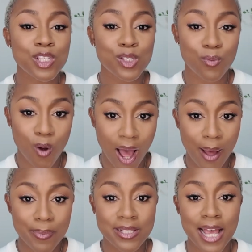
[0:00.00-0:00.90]

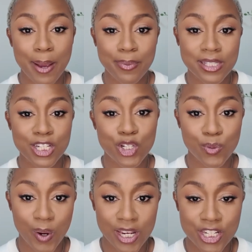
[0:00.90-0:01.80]
swap type of
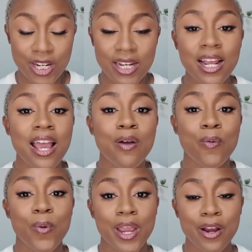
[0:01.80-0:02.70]
situation
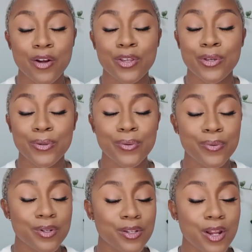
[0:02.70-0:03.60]
where
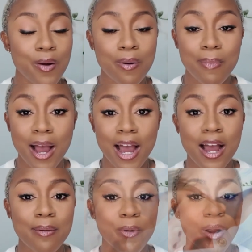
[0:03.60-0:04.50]
you know a
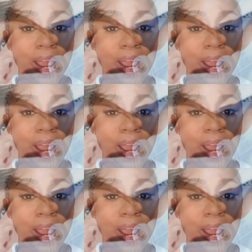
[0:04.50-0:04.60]
mom